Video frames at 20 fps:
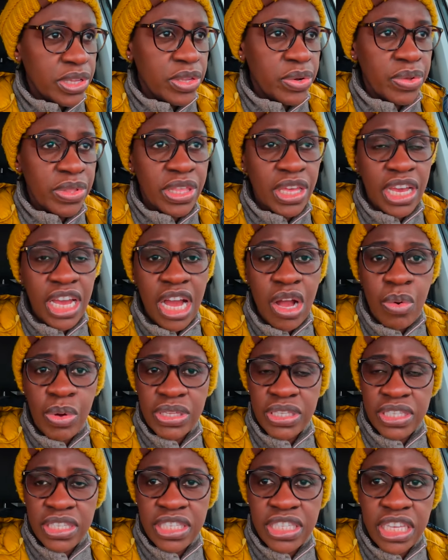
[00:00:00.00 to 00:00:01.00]
you know, the car
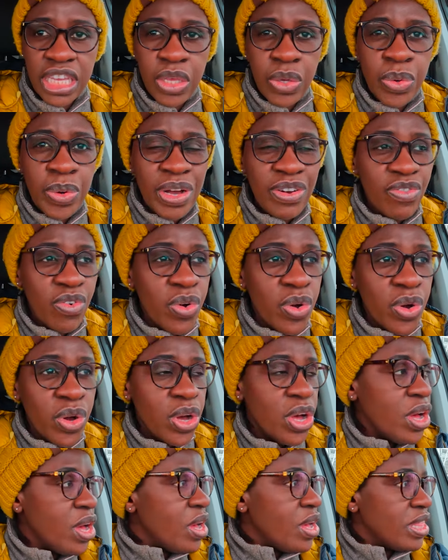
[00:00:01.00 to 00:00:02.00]
was secure for
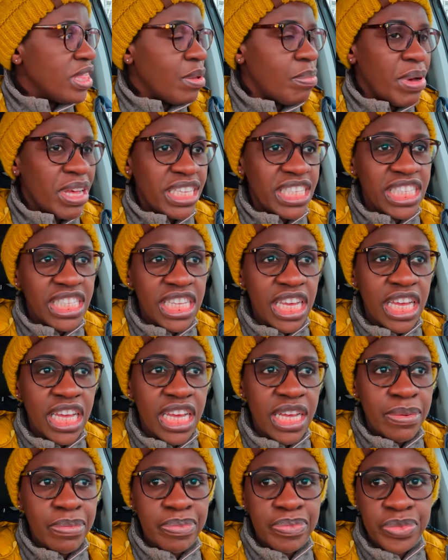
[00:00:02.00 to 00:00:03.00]
the past
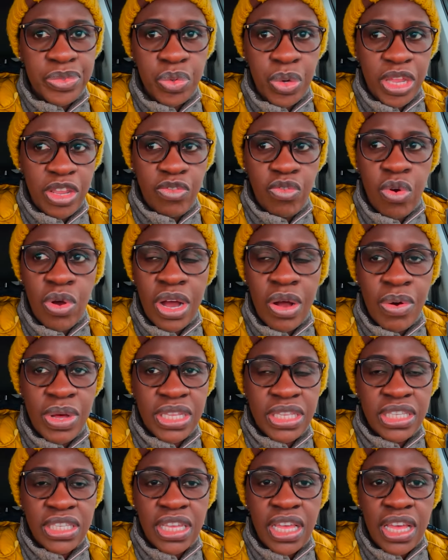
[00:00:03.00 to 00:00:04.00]
um, twenty-four
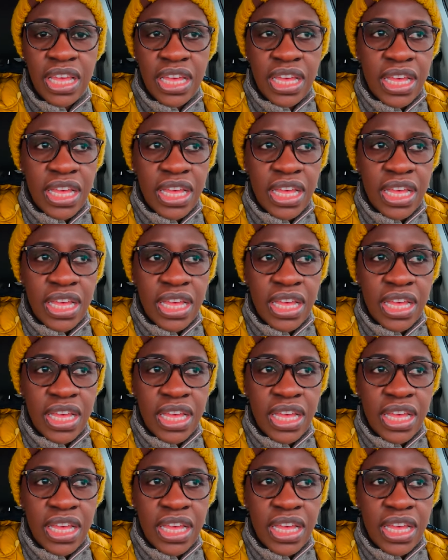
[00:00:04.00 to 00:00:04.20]
hours.